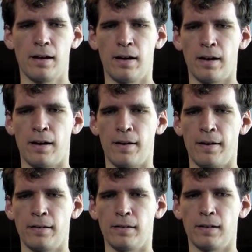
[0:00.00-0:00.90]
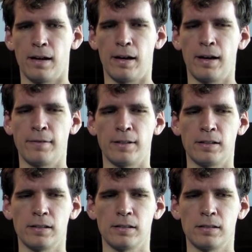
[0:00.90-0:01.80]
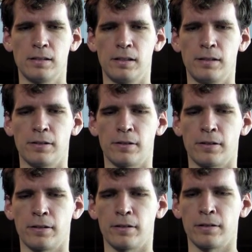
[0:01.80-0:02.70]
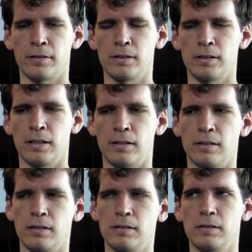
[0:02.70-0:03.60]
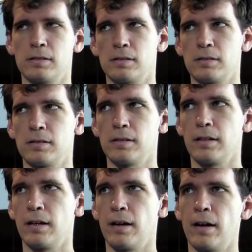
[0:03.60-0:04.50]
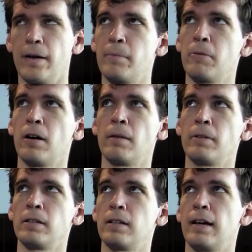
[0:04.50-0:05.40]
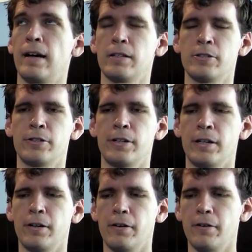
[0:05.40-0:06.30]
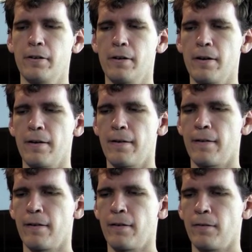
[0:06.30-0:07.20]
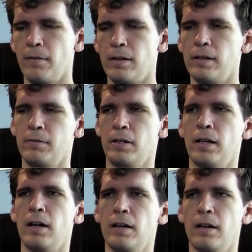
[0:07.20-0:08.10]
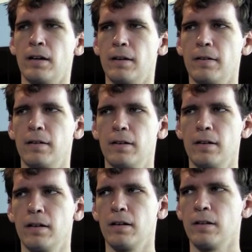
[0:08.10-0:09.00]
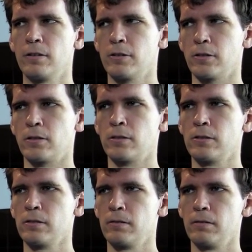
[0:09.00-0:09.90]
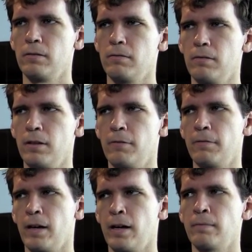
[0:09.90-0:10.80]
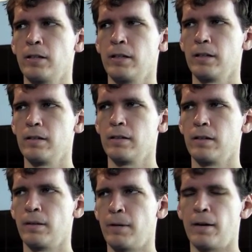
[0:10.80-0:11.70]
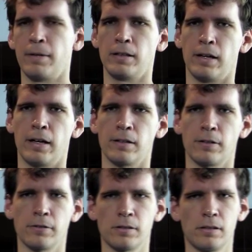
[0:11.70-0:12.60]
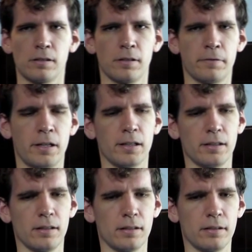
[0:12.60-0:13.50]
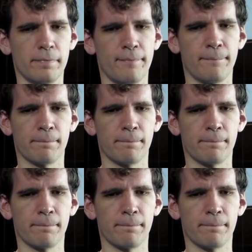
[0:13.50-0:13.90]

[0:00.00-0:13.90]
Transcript: Uh, I haven't seen her since uh, probably last year when when I uh, told the family about my diagnosis of autism.